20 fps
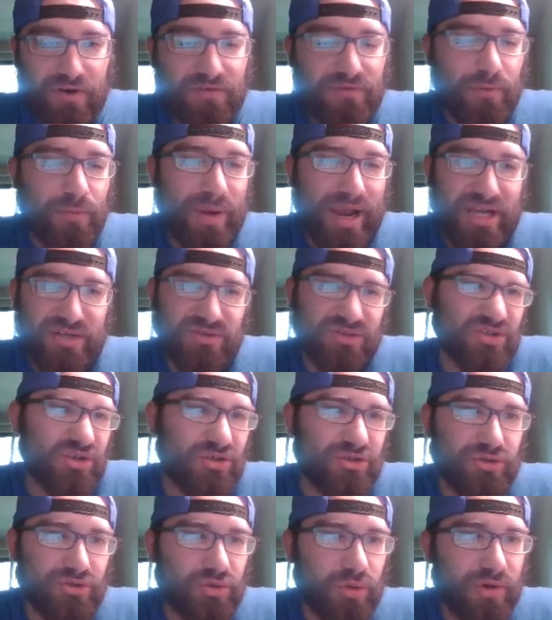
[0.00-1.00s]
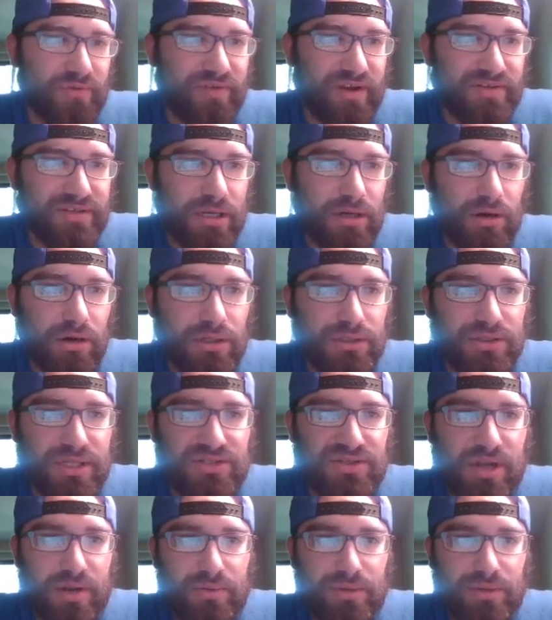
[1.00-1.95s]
for Patrick's also a 25-cent card, so that's not really